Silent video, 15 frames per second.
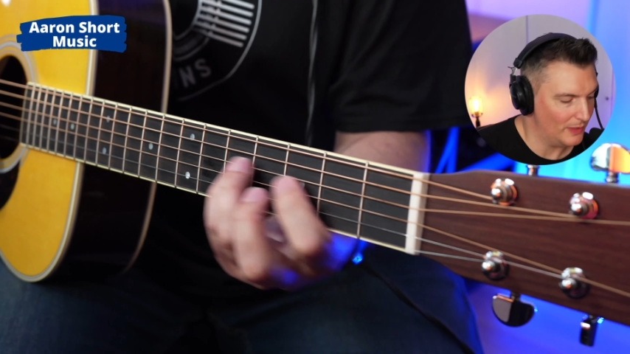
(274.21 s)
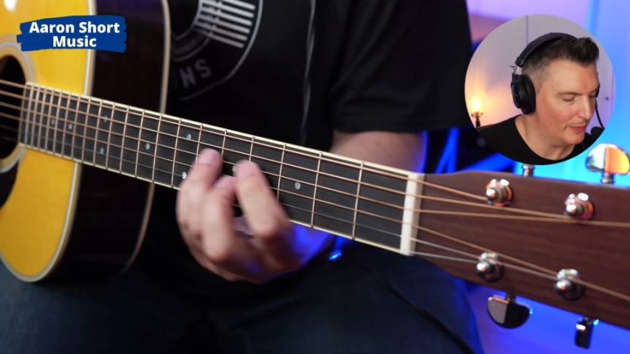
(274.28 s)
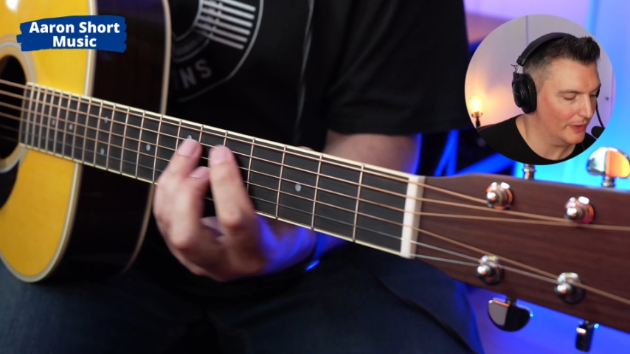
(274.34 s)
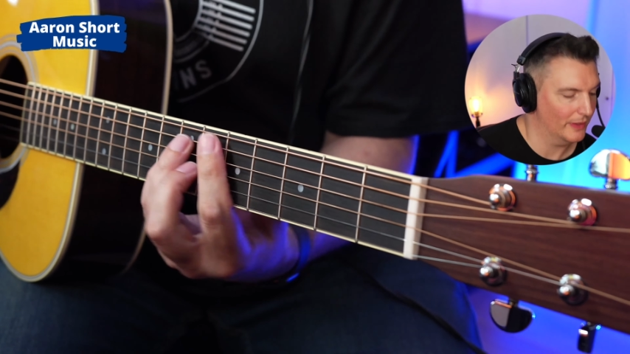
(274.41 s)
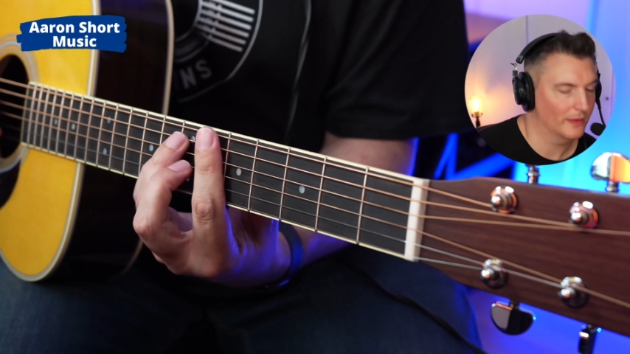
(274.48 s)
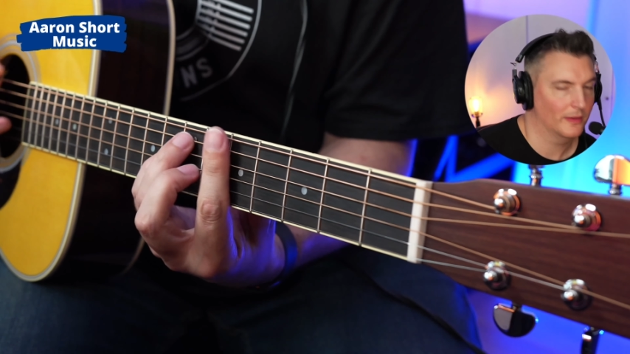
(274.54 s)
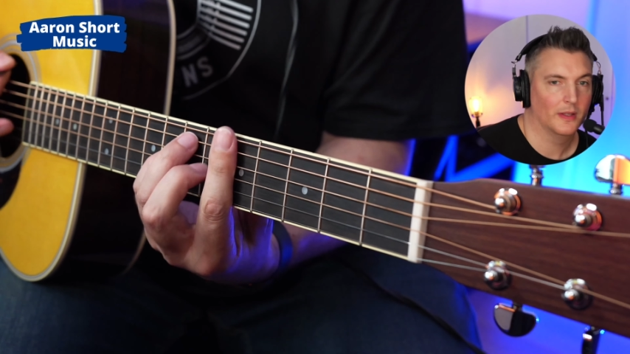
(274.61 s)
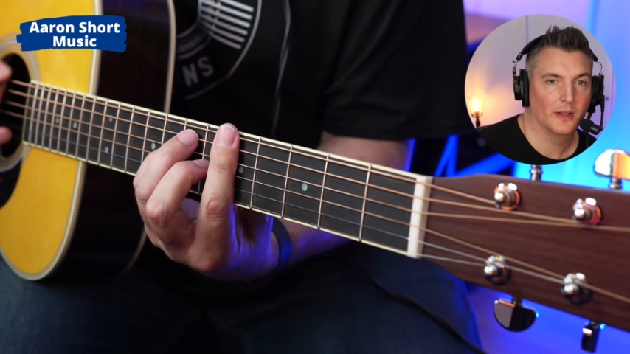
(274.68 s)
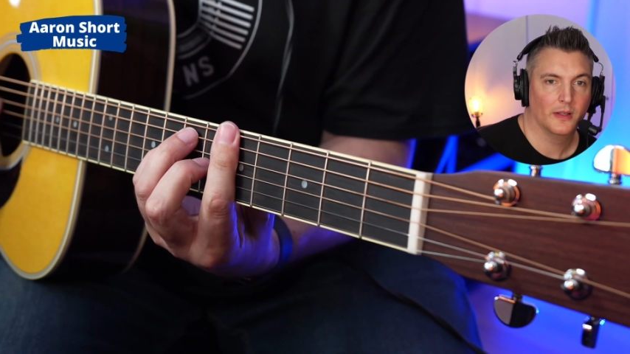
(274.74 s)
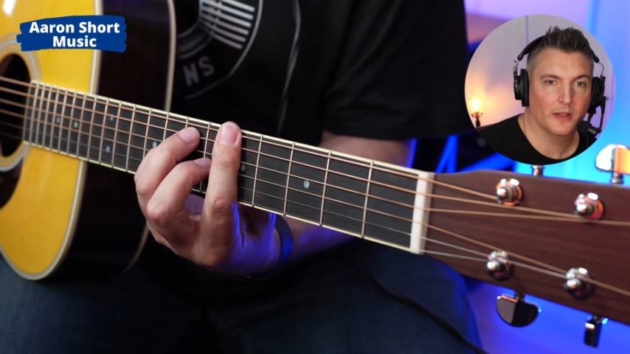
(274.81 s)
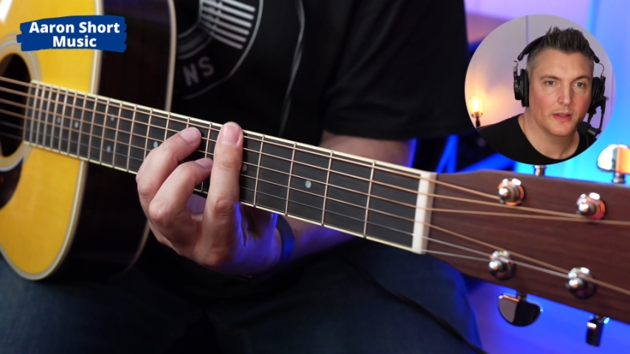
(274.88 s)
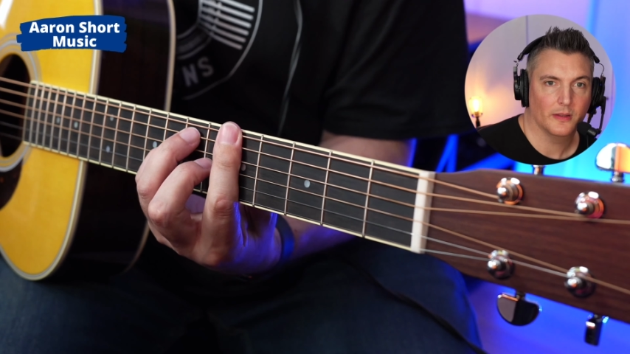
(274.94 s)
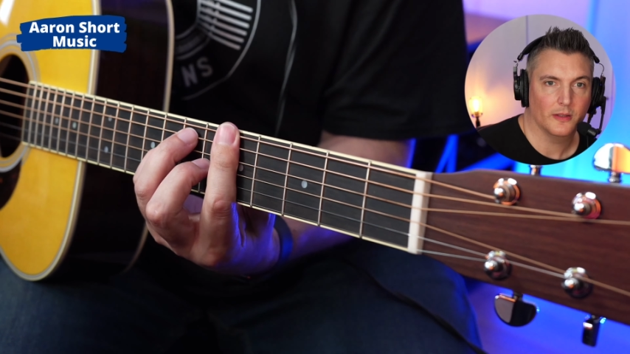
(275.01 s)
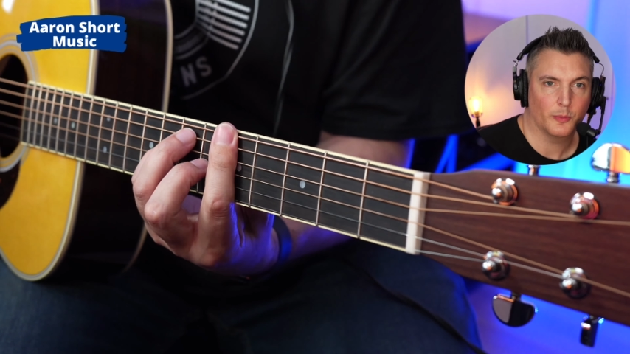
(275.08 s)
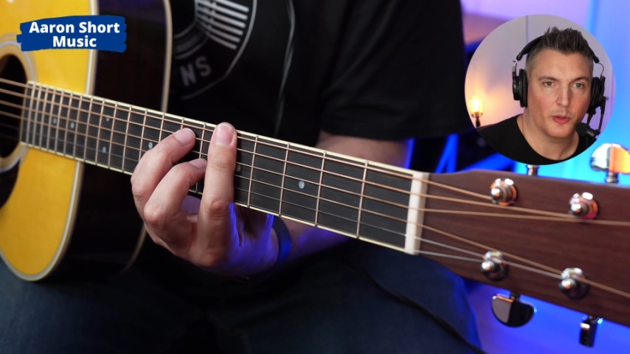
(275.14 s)
but
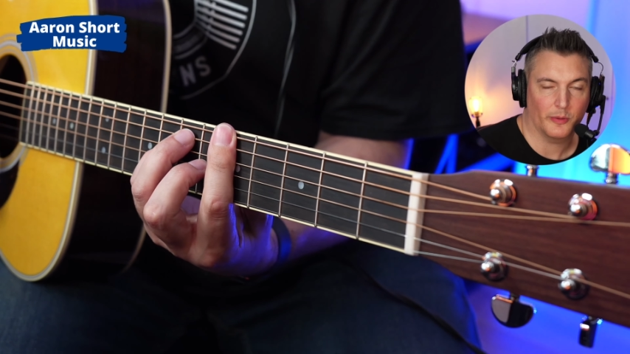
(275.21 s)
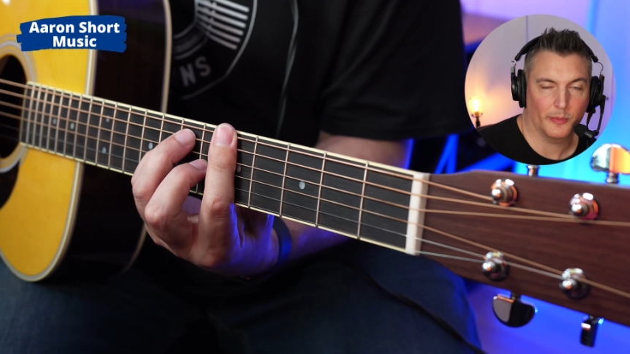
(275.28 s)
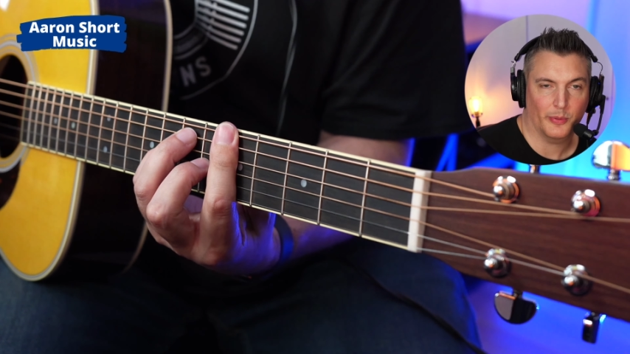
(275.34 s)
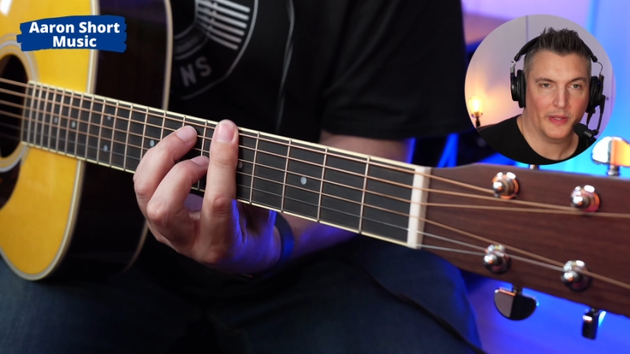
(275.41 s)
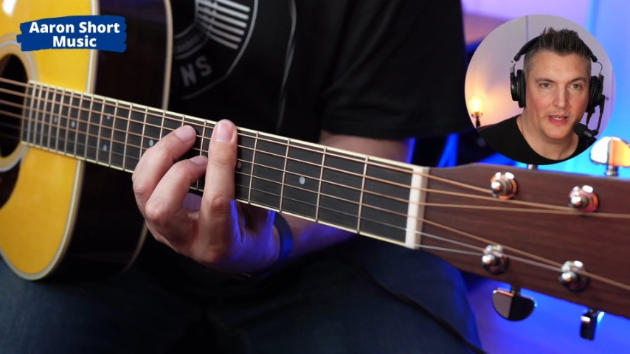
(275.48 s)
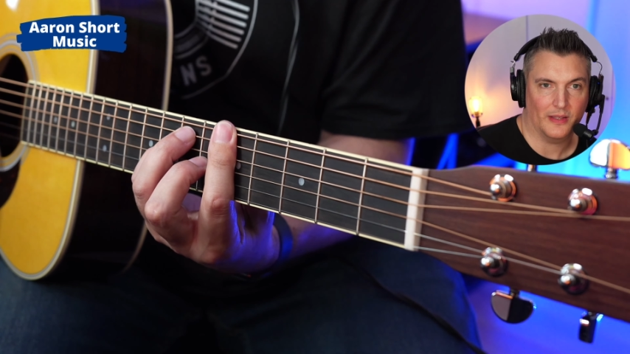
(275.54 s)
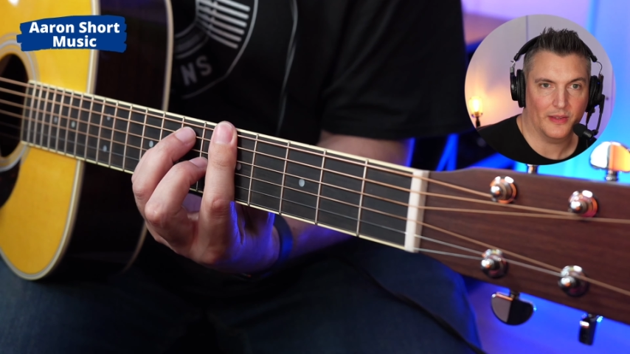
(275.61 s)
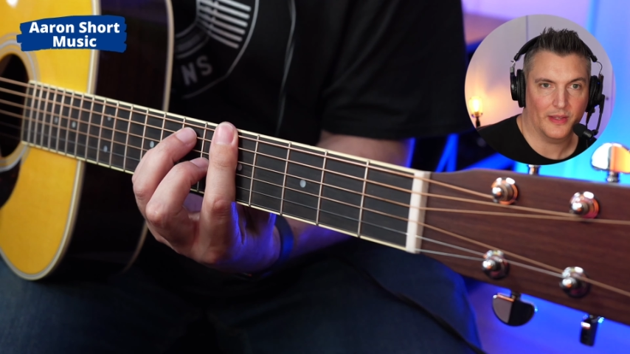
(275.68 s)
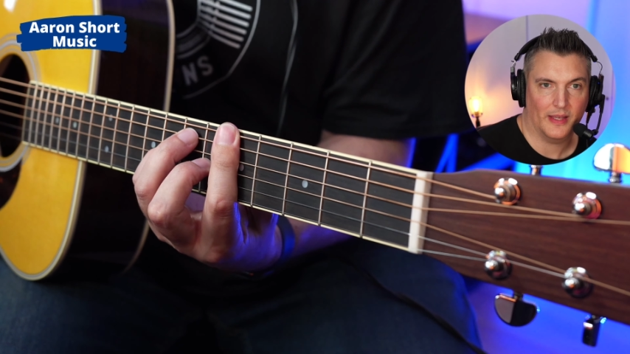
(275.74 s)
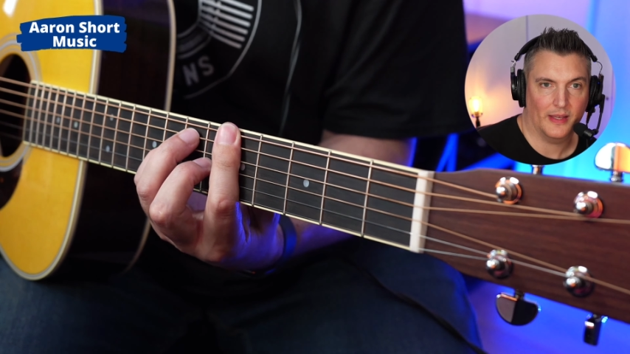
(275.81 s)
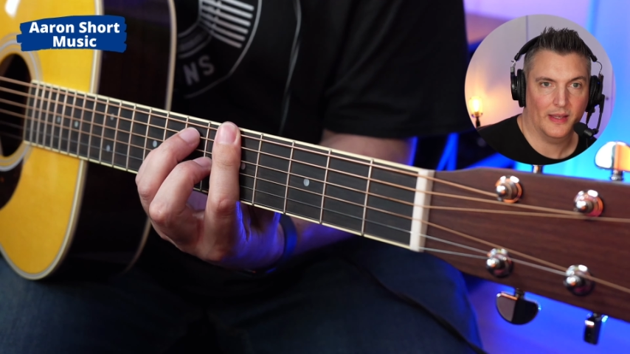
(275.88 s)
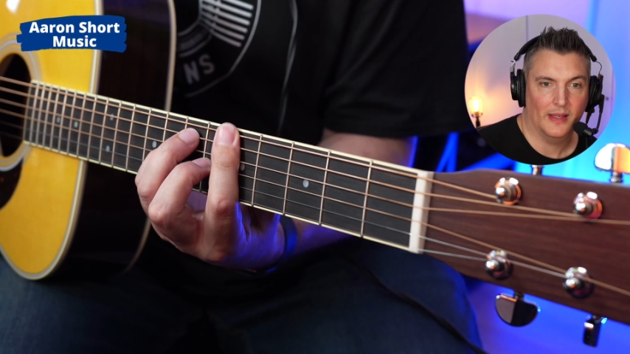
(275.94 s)
you probably play it there.